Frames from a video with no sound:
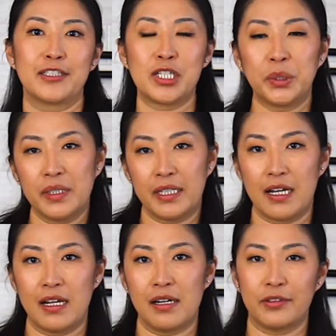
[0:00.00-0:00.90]
tool
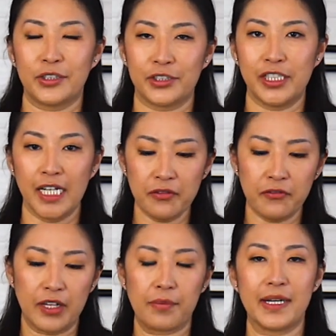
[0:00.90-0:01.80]
earlier
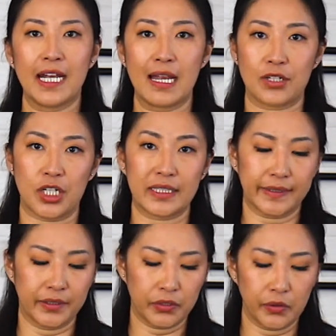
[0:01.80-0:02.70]
with my gadgets
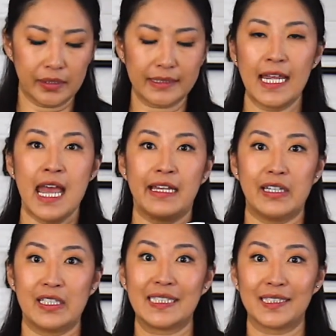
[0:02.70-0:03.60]
and tools.
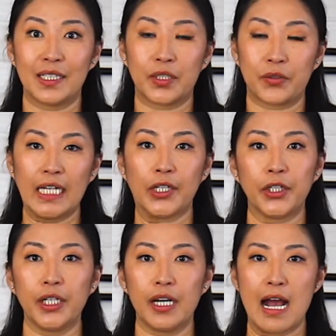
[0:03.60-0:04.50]
This is the
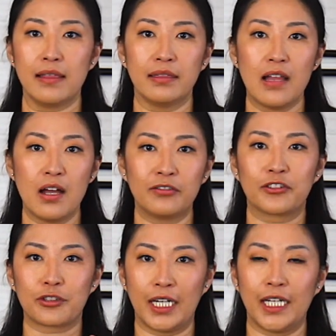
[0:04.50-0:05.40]
grater. I
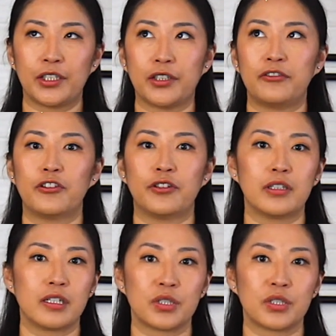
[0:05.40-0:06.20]
love grater for